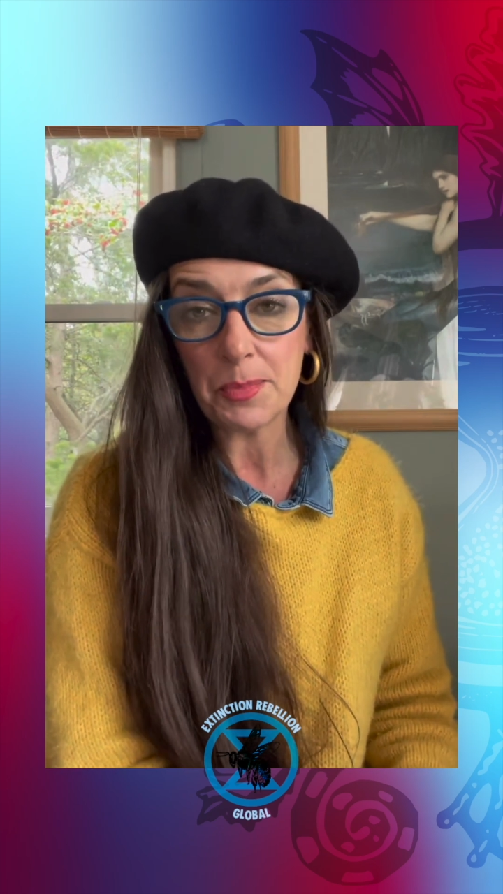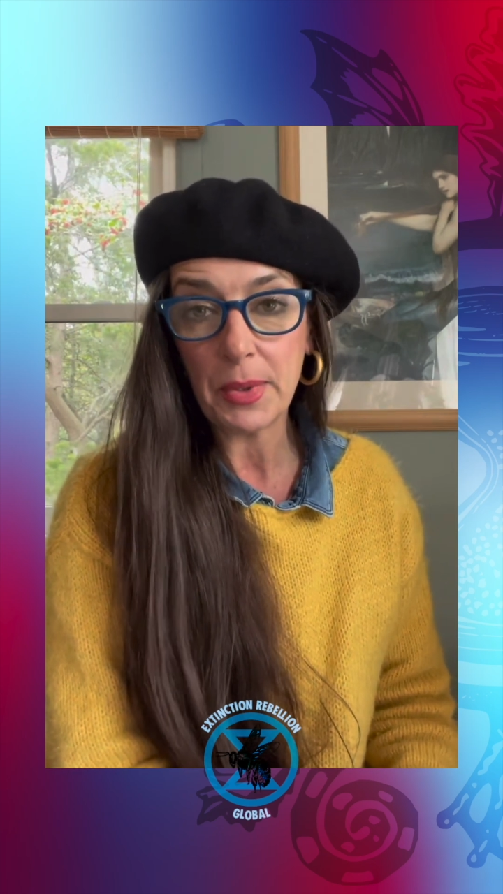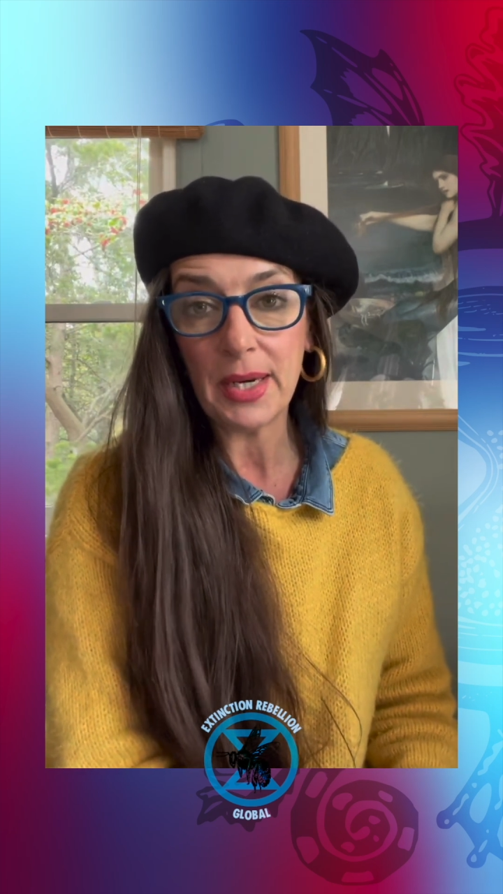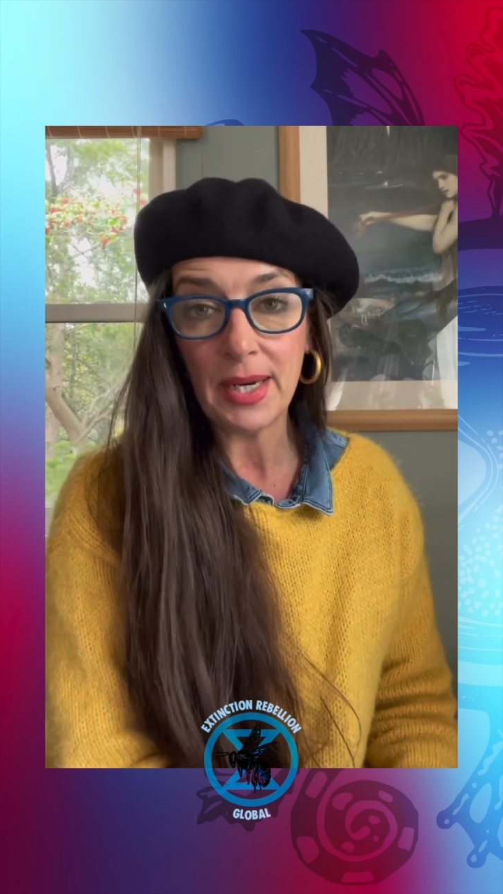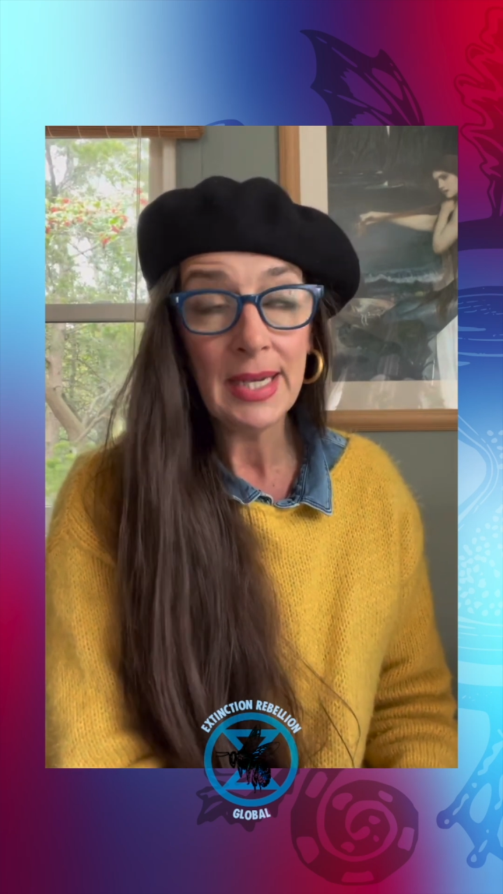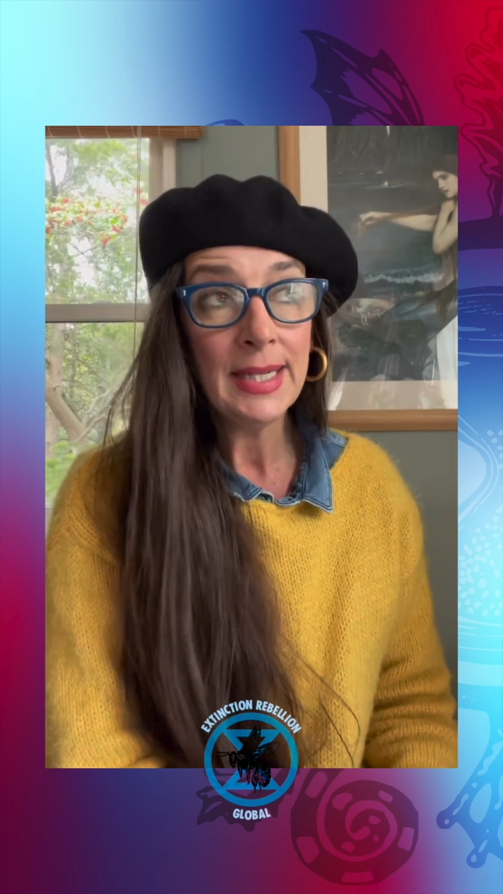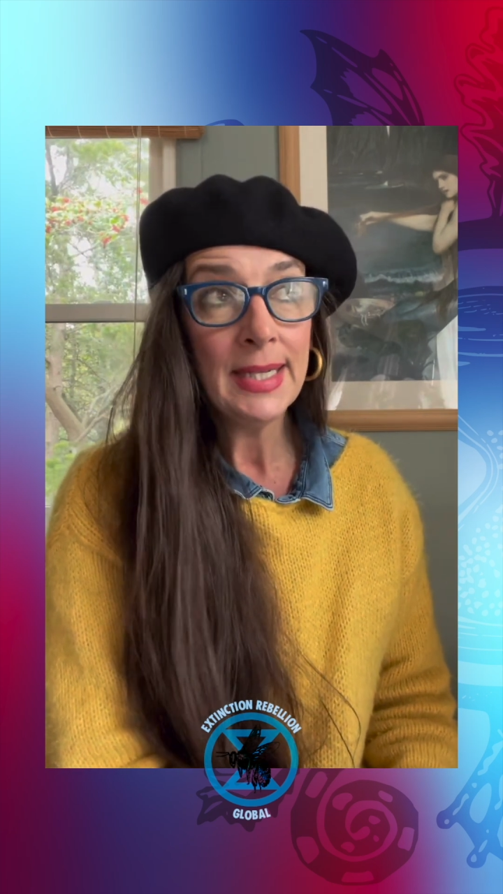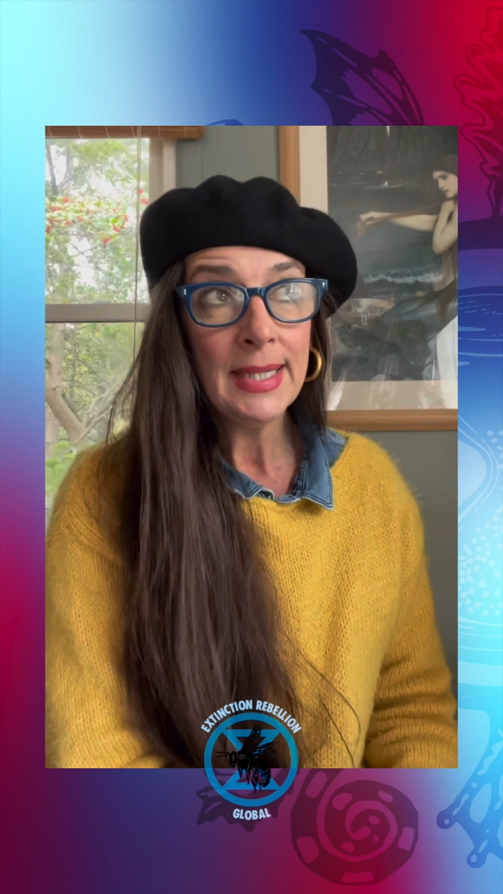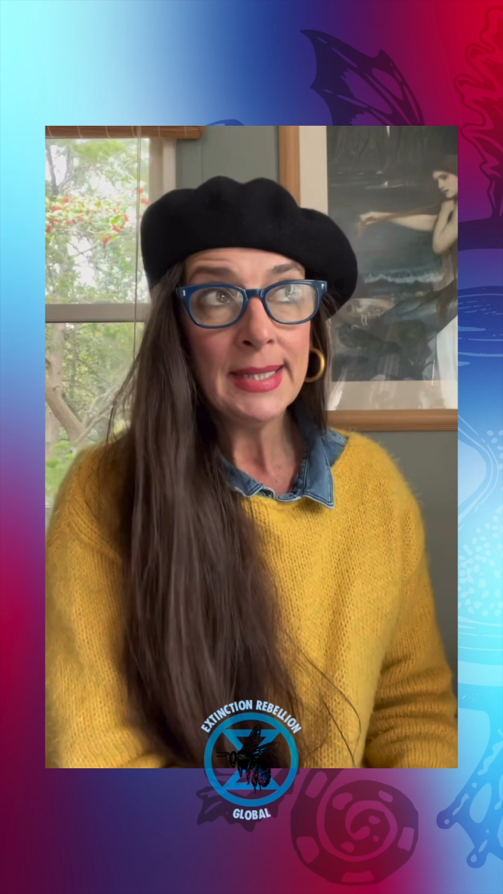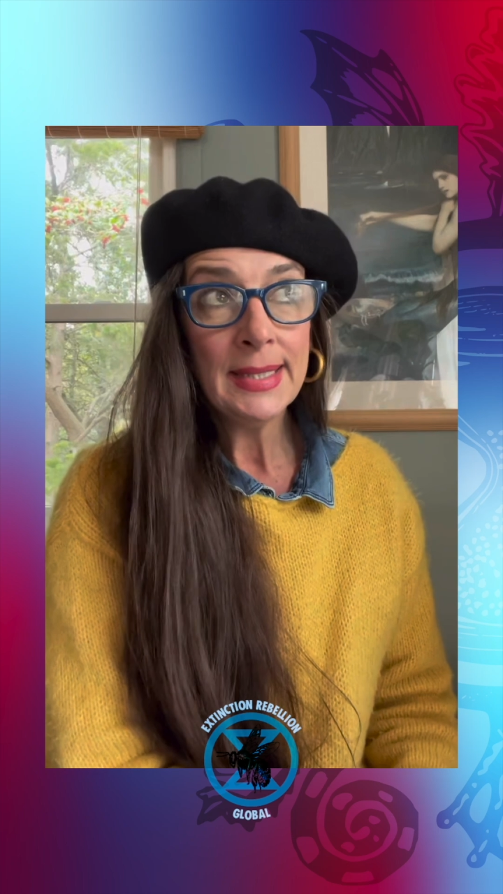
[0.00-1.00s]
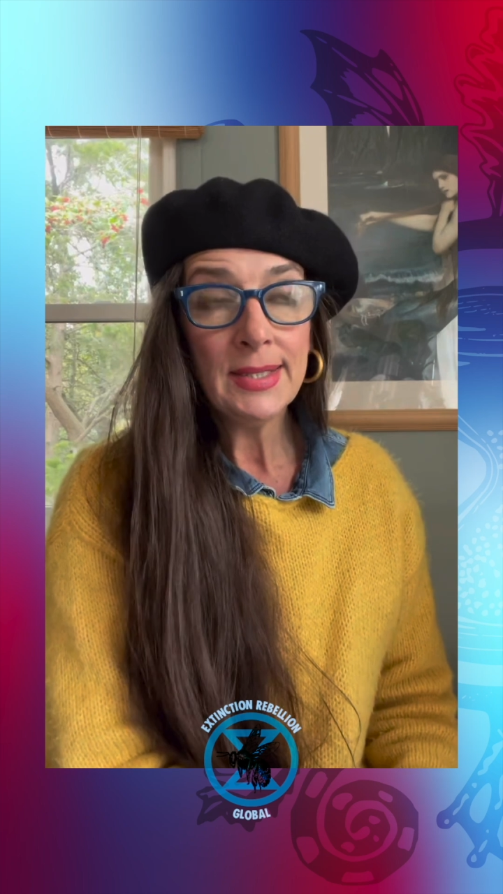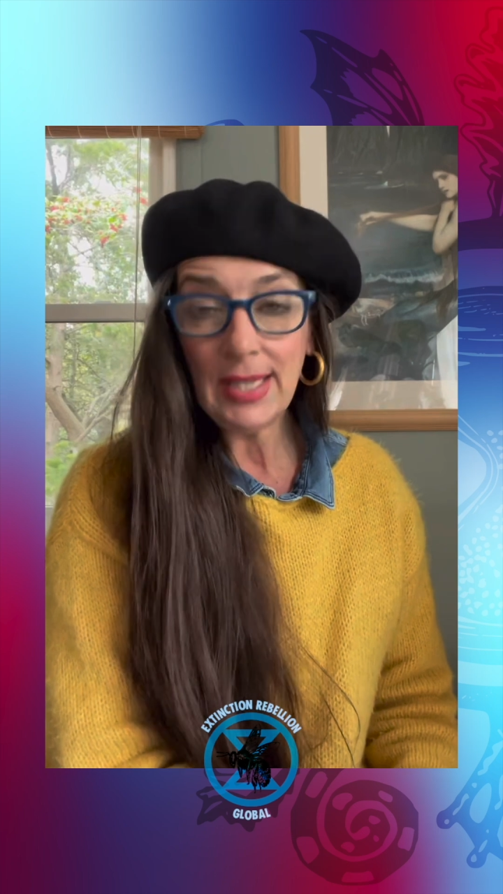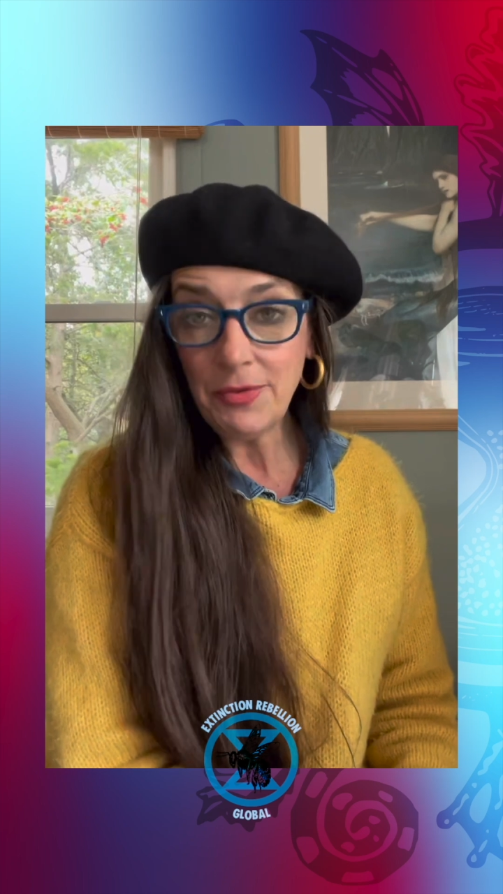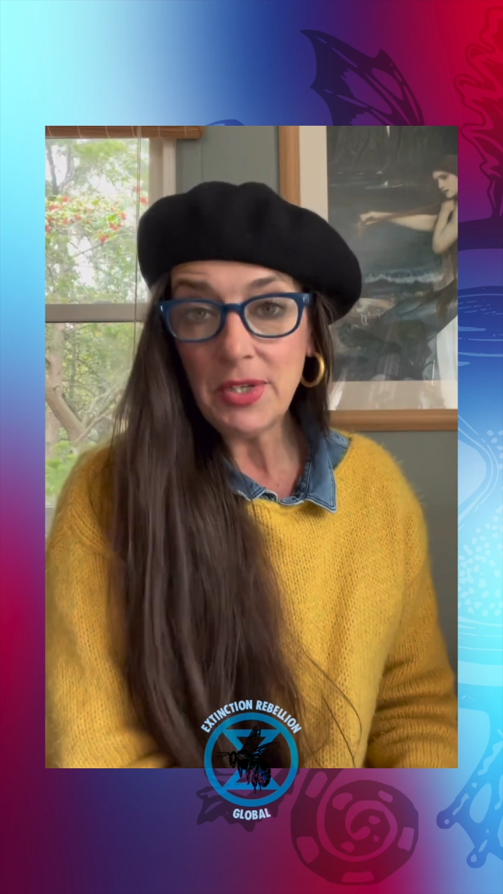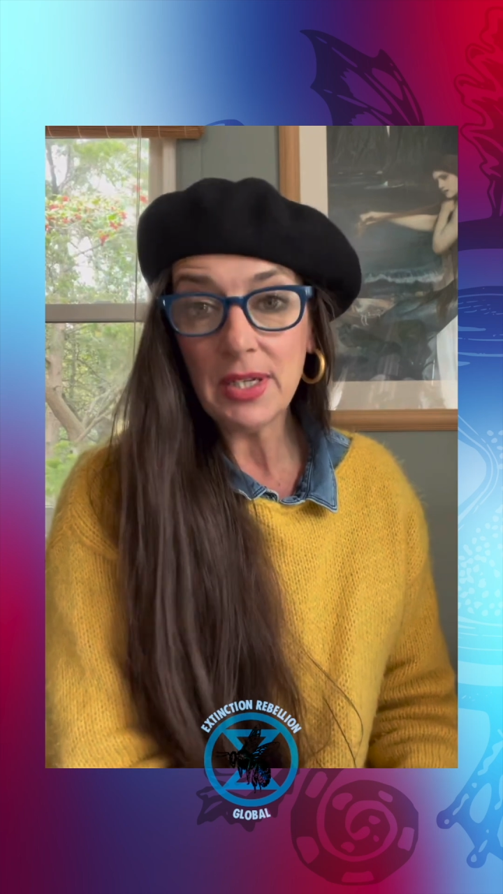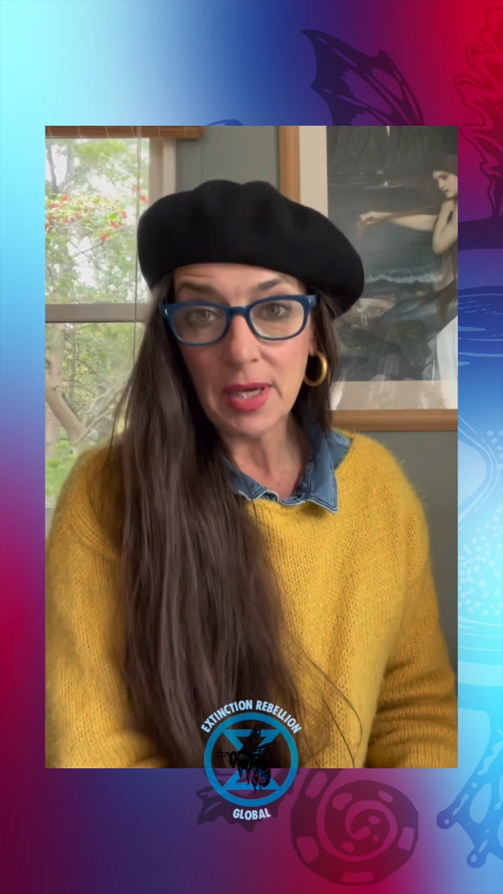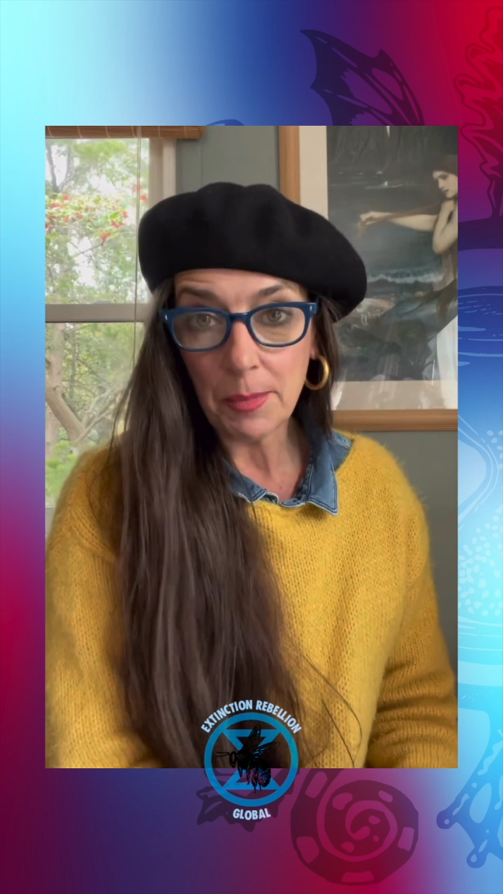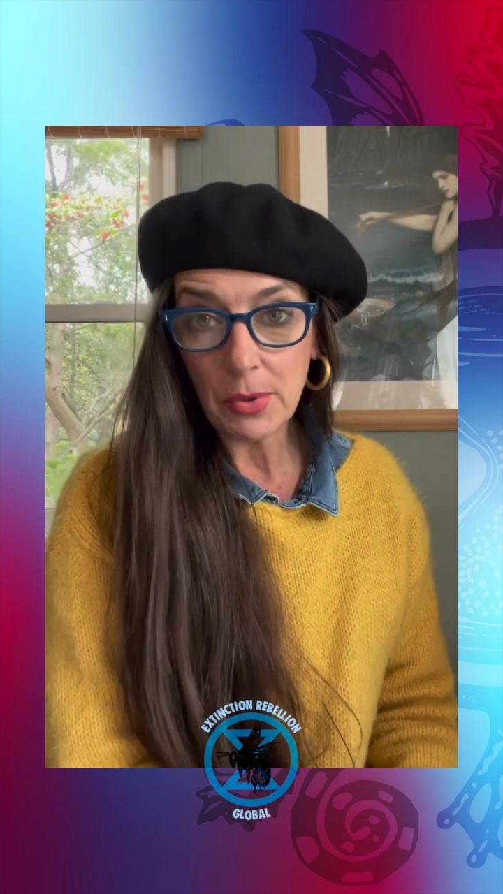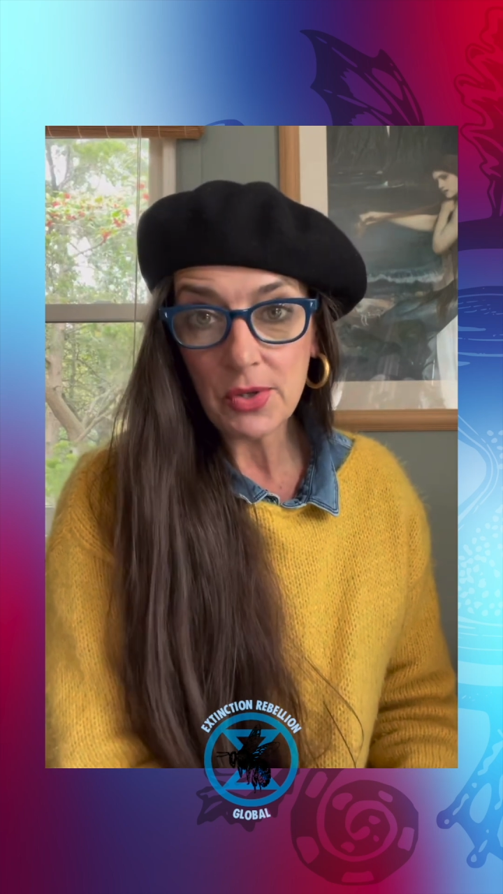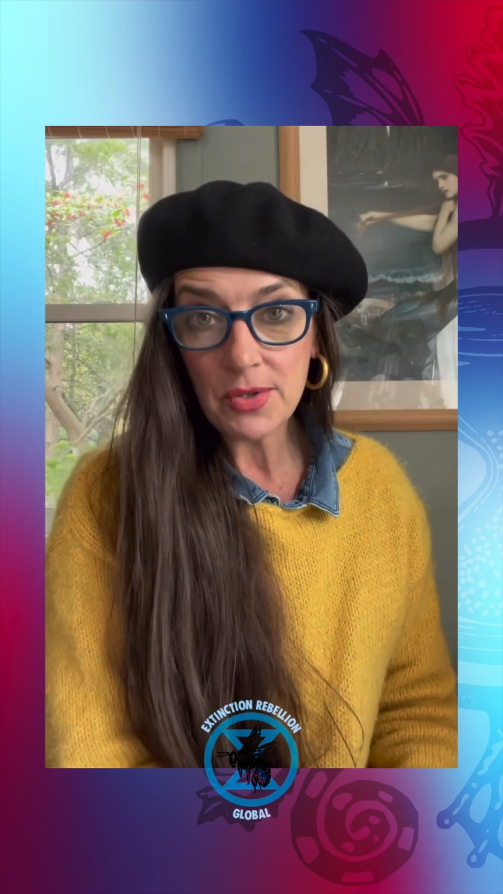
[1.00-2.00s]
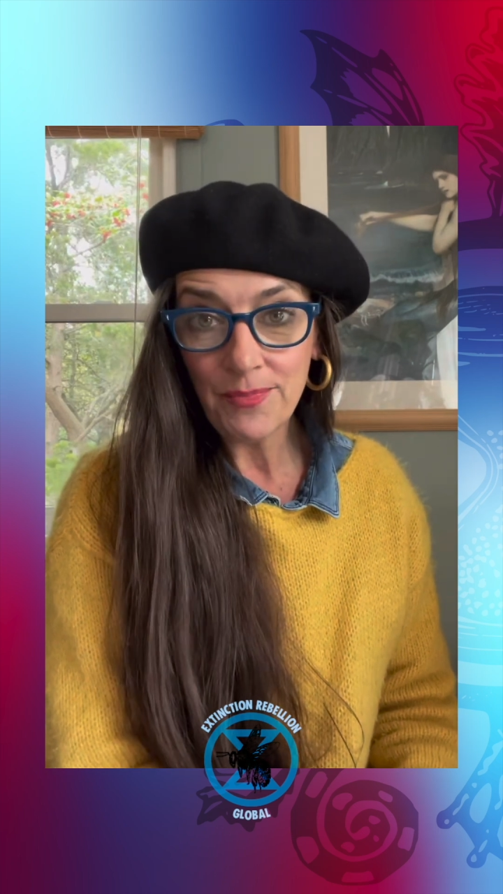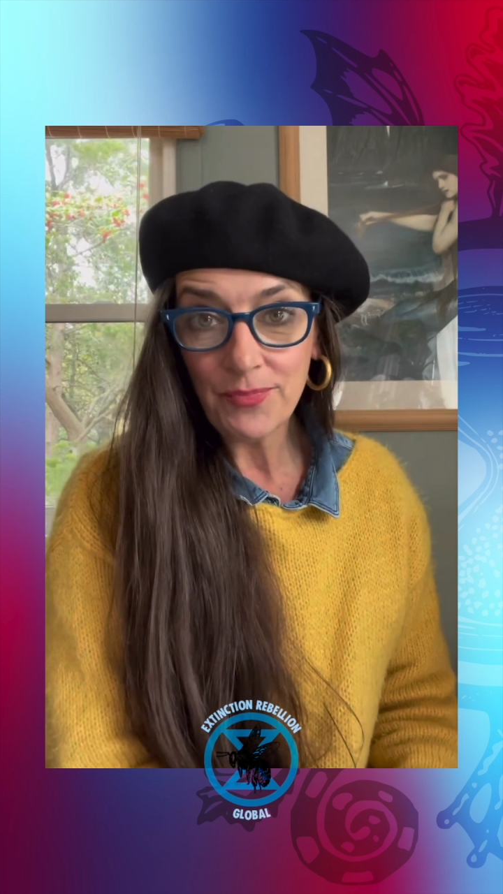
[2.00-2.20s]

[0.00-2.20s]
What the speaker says: but safety in numbers.